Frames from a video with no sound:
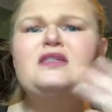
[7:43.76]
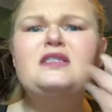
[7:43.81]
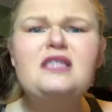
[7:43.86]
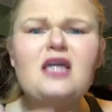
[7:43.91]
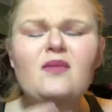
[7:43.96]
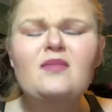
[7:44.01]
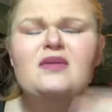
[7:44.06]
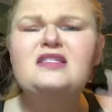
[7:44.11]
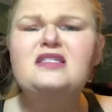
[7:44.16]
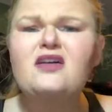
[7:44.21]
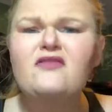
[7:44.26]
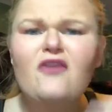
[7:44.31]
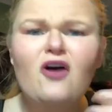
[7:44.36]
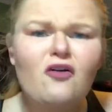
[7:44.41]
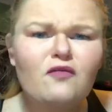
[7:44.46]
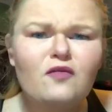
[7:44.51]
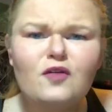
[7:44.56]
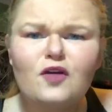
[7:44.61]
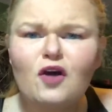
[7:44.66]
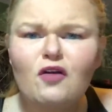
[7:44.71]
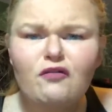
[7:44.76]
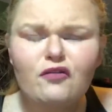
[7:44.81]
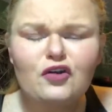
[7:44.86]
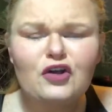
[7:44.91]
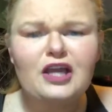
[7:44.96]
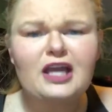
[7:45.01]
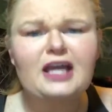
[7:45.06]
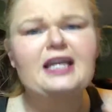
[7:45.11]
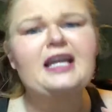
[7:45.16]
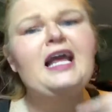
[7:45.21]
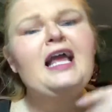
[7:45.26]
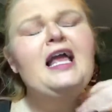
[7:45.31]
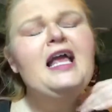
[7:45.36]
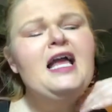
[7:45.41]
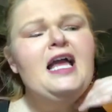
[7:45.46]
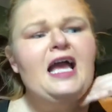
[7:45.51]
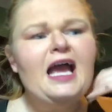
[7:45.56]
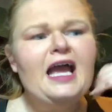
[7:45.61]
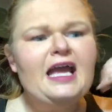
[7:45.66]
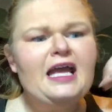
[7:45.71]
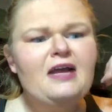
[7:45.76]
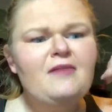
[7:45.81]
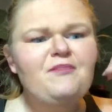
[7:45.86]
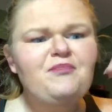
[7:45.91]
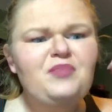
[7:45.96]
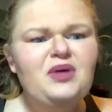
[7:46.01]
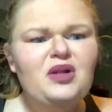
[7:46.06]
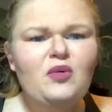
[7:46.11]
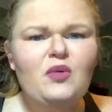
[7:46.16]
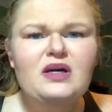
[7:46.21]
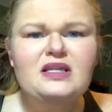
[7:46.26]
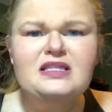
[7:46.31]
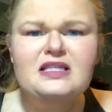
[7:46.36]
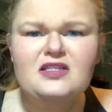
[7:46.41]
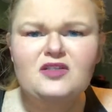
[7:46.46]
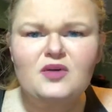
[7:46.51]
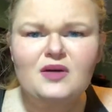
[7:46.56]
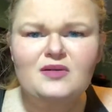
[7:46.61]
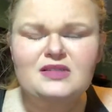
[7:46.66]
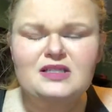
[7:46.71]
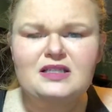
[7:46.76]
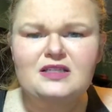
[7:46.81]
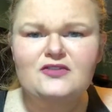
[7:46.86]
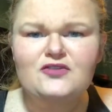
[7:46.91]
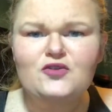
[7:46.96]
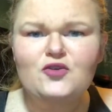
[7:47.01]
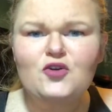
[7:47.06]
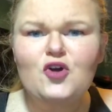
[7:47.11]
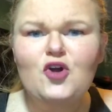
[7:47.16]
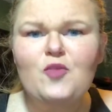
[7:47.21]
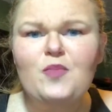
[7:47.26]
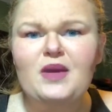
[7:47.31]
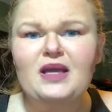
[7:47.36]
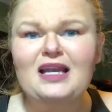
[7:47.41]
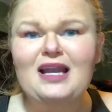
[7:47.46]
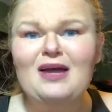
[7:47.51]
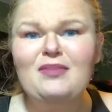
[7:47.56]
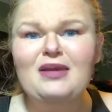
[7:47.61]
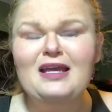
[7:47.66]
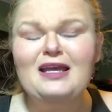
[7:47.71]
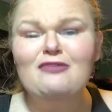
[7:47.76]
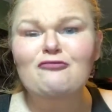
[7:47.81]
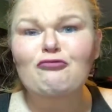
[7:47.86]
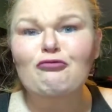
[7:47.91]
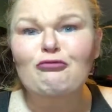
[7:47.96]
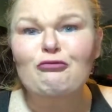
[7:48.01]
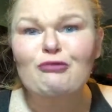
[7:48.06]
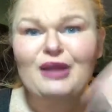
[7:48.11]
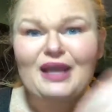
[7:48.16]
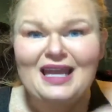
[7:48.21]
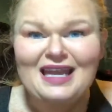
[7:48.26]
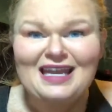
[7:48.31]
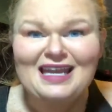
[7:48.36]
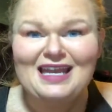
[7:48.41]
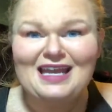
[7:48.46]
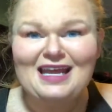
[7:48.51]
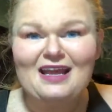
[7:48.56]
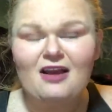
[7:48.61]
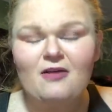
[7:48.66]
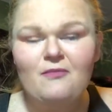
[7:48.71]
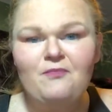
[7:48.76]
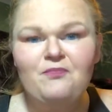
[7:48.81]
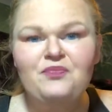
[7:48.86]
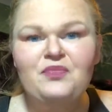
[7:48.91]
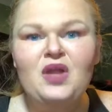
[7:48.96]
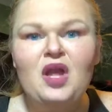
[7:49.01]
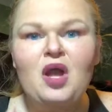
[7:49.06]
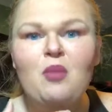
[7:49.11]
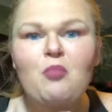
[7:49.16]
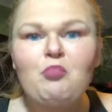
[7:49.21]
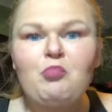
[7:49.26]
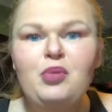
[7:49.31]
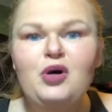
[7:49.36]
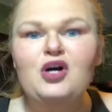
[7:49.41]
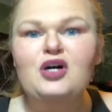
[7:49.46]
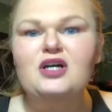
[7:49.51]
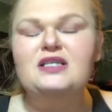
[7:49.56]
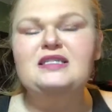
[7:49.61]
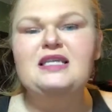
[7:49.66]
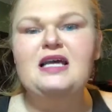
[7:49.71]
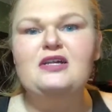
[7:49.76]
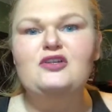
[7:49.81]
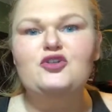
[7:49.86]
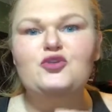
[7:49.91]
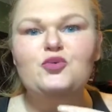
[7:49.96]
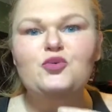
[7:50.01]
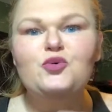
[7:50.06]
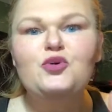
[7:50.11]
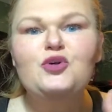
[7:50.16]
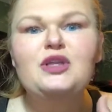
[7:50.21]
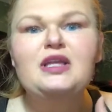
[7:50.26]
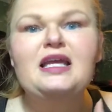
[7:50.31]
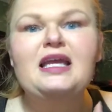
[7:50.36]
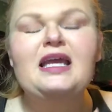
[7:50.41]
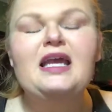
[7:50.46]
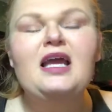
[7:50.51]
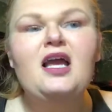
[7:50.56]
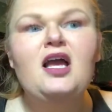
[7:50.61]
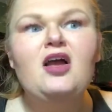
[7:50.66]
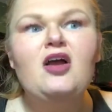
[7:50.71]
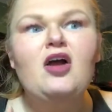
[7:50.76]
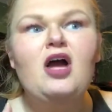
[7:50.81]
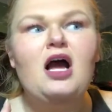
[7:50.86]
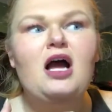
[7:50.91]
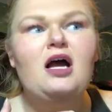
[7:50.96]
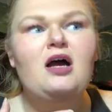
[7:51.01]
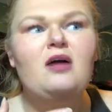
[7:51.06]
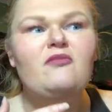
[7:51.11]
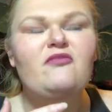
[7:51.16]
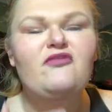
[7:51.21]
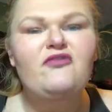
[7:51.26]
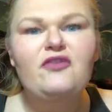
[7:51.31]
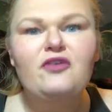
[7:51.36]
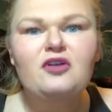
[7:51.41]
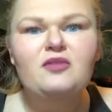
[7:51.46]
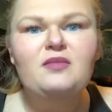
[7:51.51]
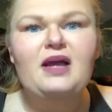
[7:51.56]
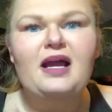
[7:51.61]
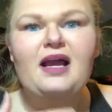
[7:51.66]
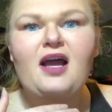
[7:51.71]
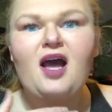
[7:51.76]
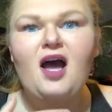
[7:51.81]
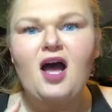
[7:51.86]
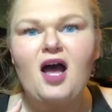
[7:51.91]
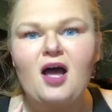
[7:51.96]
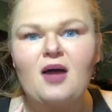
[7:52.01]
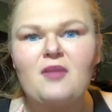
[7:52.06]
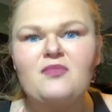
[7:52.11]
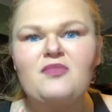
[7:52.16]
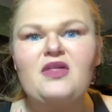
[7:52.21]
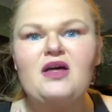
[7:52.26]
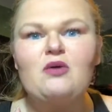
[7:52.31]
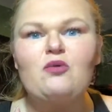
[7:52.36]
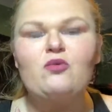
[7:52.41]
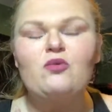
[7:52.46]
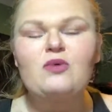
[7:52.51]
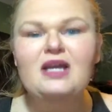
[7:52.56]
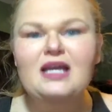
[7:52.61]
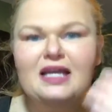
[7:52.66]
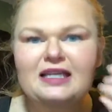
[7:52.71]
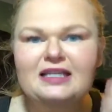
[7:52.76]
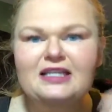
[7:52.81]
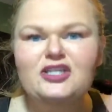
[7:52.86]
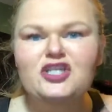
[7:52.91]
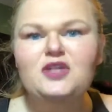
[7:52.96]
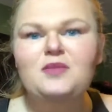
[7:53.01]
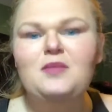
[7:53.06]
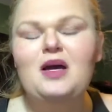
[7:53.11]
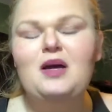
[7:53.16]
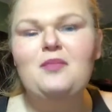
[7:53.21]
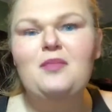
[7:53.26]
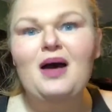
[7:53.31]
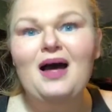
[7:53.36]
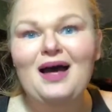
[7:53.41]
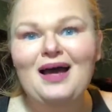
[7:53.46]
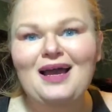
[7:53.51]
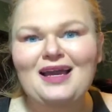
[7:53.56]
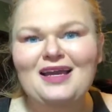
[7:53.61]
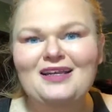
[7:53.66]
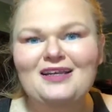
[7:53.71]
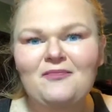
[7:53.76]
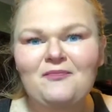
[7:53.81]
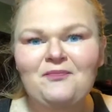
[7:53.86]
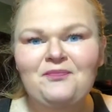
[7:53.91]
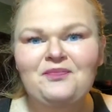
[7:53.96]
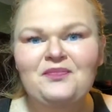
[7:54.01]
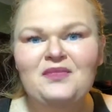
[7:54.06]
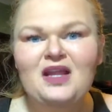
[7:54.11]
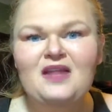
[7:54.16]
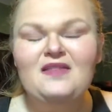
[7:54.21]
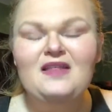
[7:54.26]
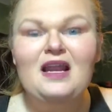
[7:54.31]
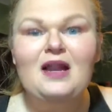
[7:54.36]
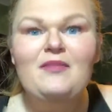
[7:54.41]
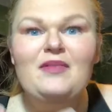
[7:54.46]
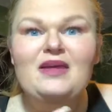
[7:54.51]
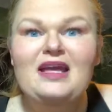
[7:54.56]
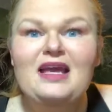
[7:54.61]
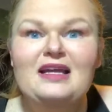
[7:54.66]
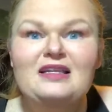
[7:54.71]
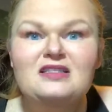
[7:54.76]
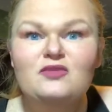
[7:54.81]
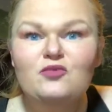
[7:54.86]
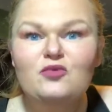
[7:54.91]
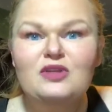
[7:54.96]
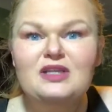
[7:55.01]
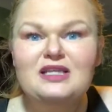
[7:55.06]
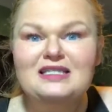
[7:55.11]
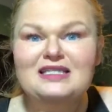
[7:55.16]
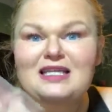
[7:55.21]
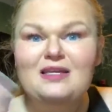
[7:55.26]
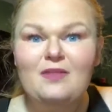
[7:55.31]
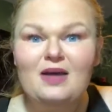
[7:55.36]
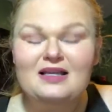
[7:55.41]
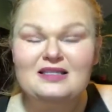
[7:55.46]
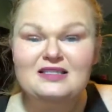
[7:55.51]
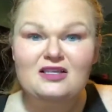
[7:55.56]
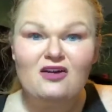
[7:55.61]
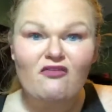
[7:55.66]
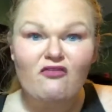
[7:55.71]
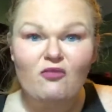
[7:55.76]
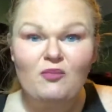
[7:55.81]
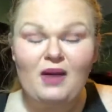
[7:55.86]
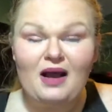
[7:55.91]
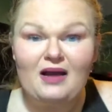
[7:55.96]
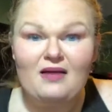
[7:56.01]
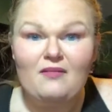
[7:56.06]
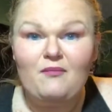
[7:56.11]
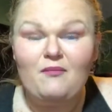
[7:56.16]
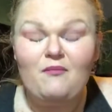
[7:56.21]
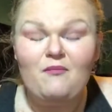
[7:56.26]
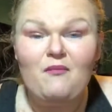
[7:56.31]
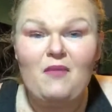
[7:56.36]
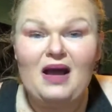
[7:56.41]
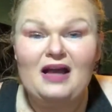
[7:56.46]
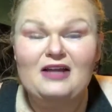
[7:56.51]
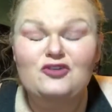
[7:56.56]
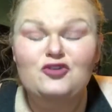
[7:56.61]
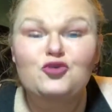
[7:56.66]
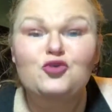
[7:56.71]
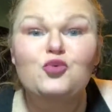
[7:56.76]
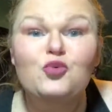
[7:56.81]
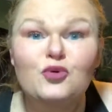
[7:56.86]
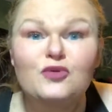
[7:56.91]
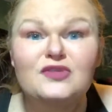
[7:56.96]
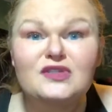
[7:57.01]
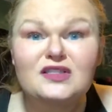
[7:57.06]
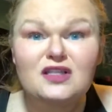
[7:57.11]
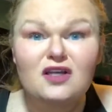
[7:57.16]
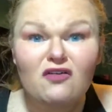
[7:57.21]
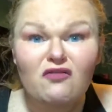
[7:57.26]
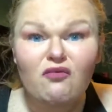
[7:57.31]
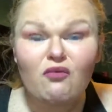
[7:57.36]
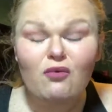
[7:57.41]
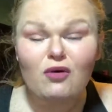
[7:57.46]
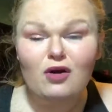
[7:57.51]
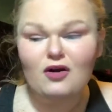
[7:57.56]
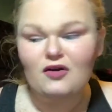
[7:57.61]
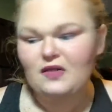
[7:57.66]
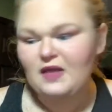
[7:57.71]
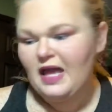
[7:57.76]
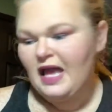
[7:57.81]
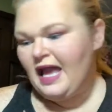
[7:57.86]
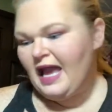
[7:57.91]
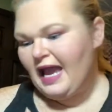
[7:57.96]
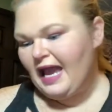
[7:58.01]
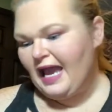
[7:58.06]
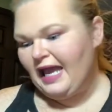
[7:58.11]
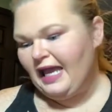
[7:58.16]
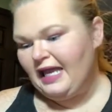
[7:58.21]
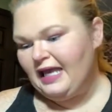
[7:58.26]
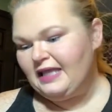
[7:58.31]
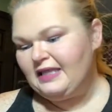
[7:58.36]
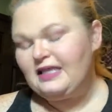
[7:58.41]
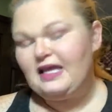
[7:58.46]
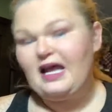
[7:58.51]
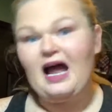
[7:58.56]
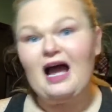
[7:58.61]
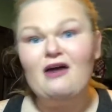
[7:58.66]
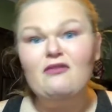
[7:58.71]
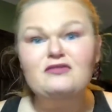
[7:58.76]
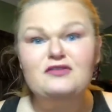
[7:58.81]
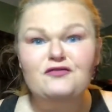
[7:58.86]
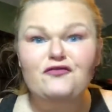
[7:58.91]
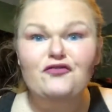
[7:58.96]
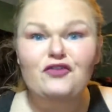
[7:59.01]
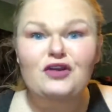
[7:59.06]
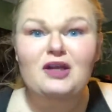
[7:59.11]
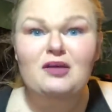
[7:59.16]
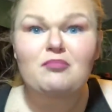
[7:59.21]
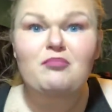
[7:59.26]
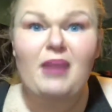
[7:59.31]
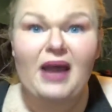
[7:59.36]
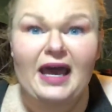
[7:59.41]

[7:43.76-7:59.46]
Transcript: to tell myself over and over again. But it wasn't until I was in this group and I began reading books that truly filled my cup, that reconditioned my mind, that I began to really see myself, my true self-worth, and I was a freaking